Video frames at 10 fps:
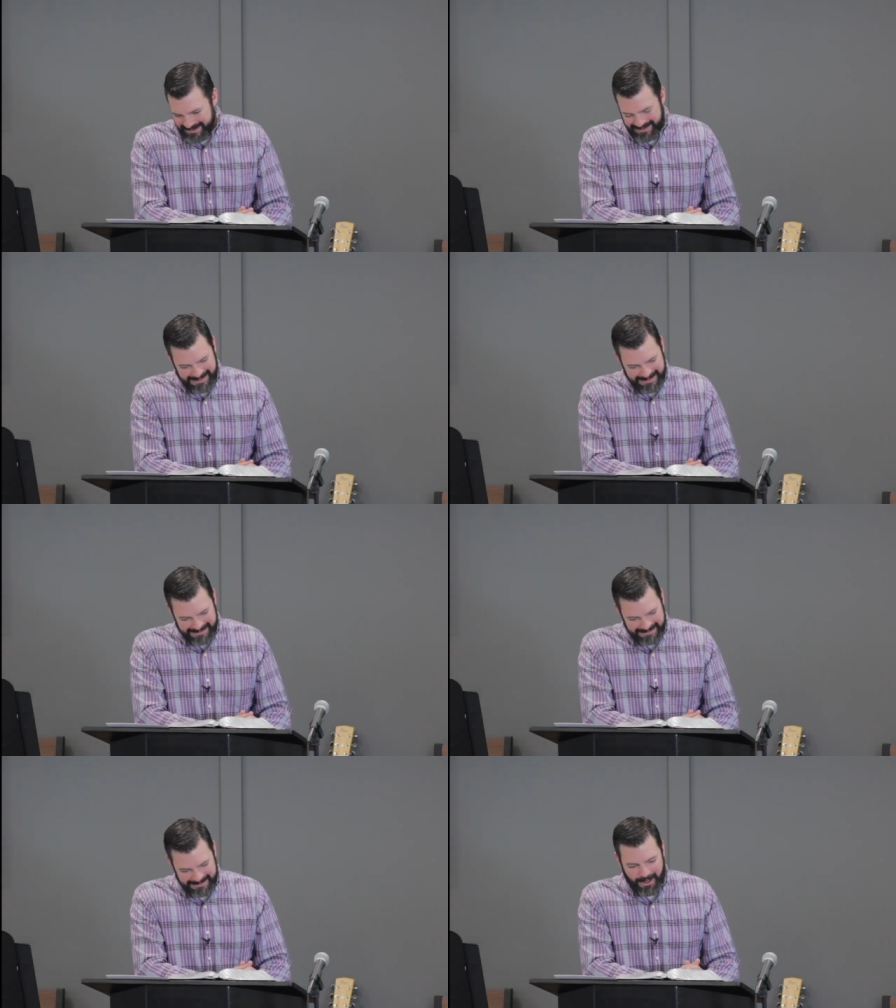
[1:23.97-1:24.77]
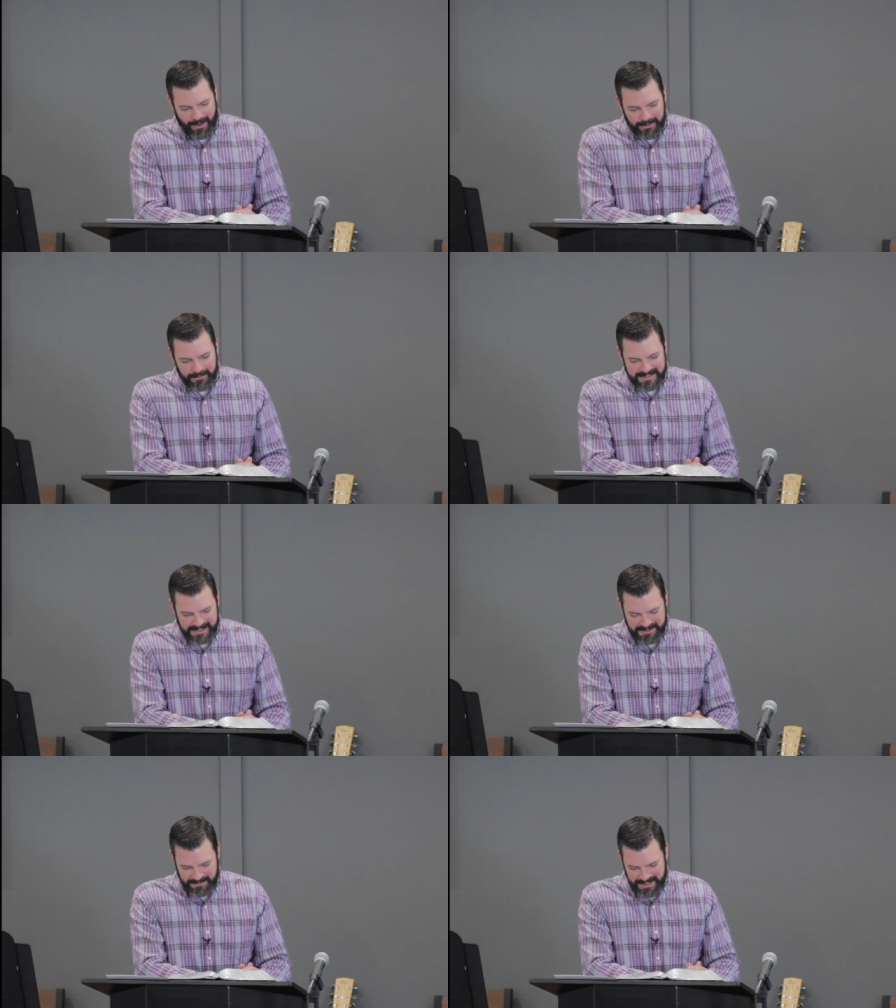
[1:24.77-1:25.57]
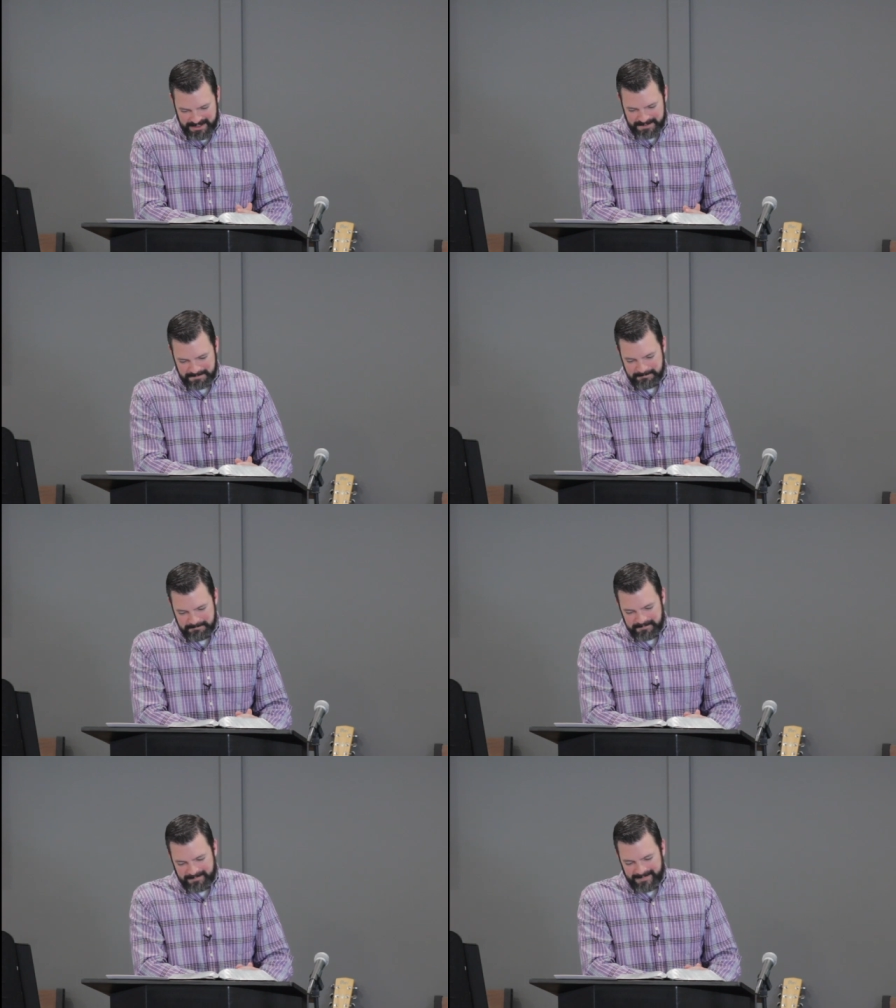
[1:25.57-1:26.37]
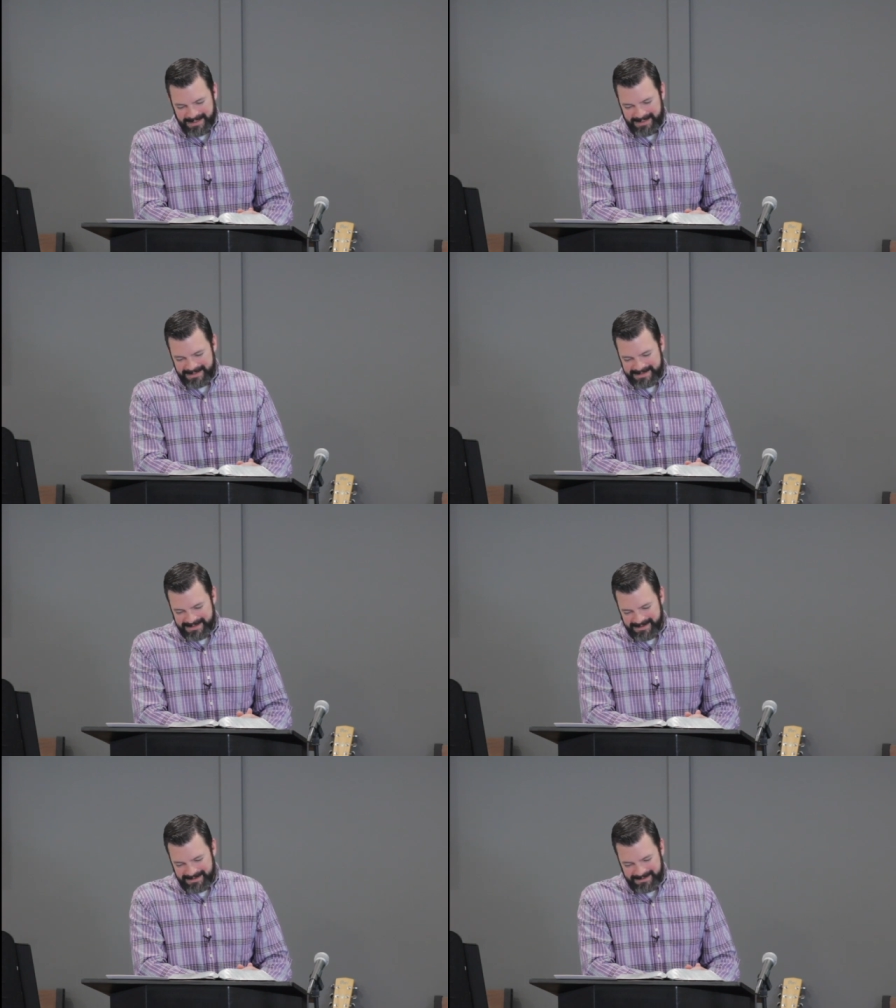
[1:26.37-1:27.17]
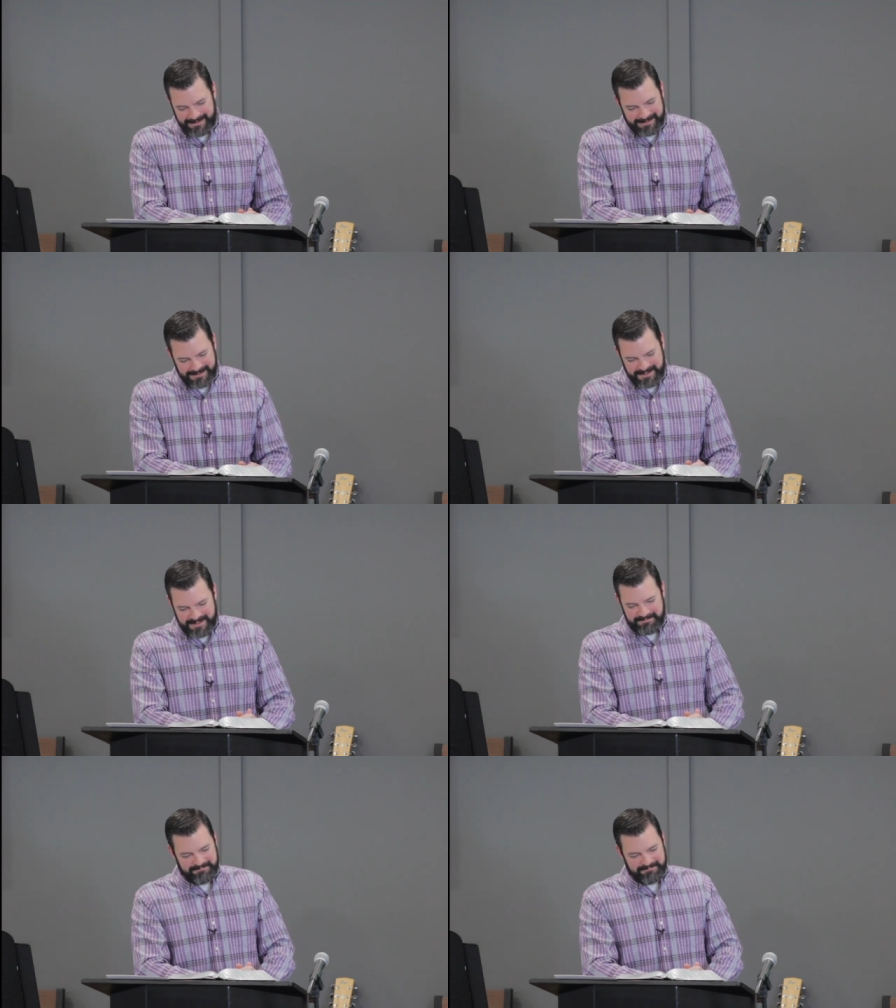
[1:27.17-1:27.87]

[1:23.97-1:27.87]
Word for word: Uh, awkward situation, and uh, just